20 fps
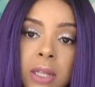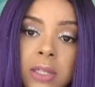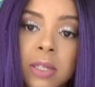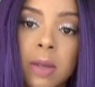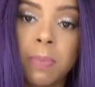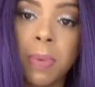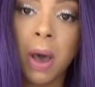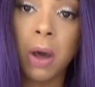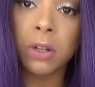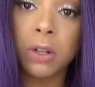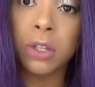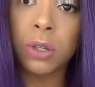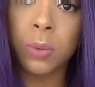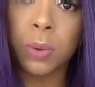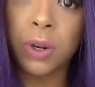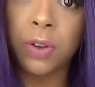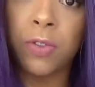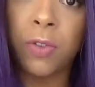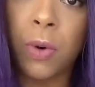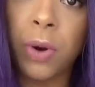It's about
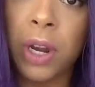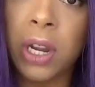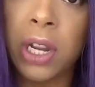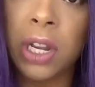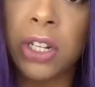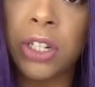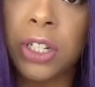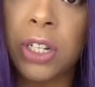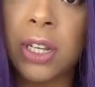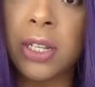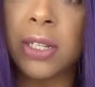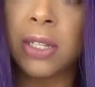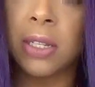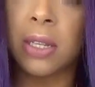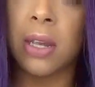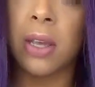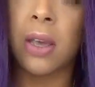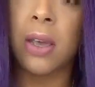24 inches.